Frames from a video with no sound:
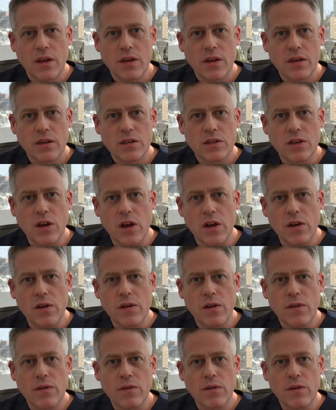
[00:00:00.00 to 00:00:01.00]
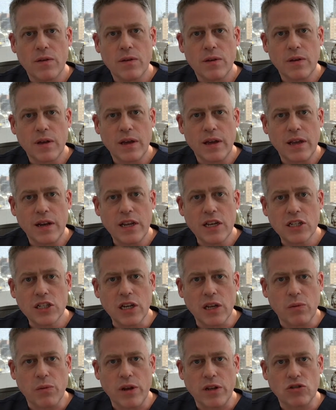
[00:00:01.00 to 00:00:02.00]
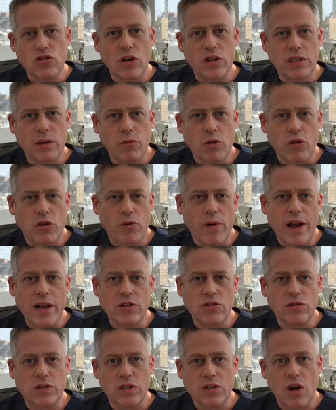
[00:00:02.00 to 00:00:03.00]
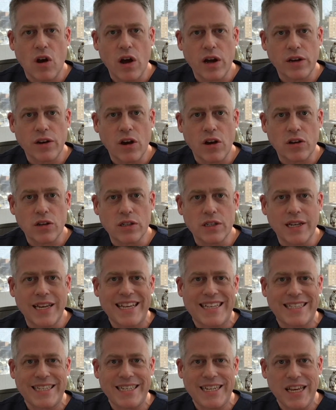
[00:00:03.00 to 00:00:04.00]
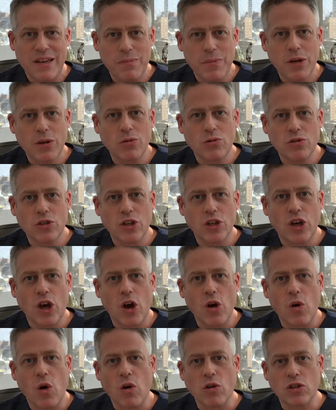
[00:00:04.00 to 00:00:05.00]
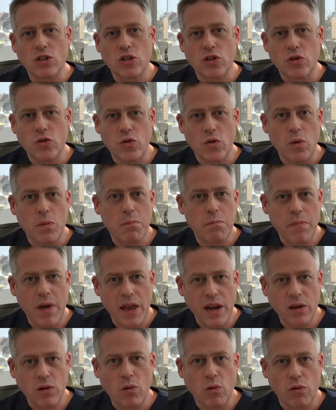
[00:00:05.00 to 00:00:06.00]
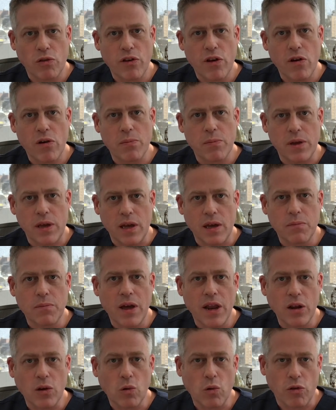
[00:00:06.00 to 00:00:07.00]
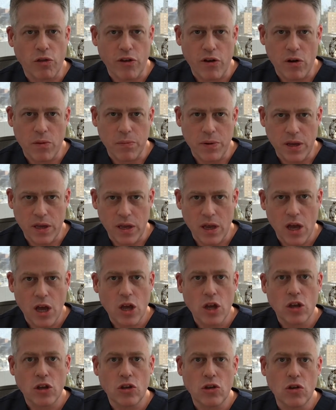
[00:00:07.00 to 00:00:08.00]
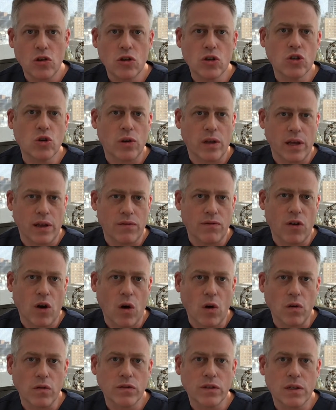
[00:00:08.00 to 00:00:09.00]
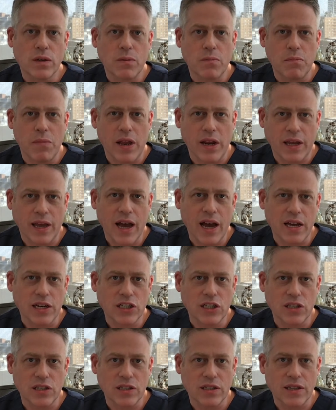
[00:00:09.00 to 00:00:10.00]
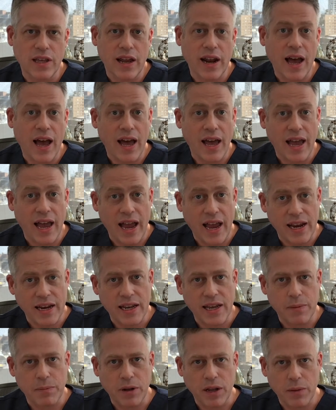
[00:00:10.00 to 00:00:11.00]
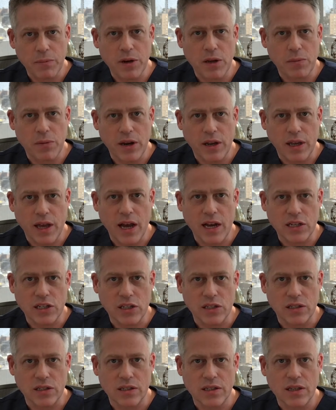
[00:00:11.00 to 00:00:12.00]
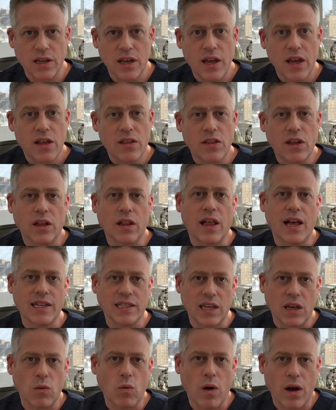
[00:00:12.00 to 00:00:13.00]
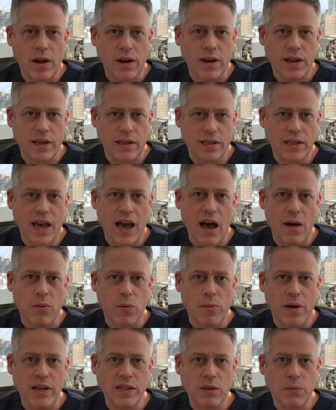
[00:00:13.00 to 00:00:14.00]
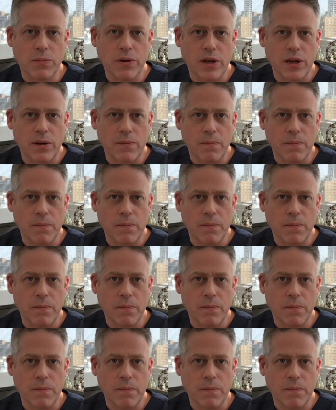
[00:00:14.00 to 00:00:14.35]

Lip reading: So initially when trigeminal neuralgia is diagnosed, it's typical to go onto medical therapy, and medical therapy usually involves medications that are anti-epileptic medications. The classic one is carbamazepine.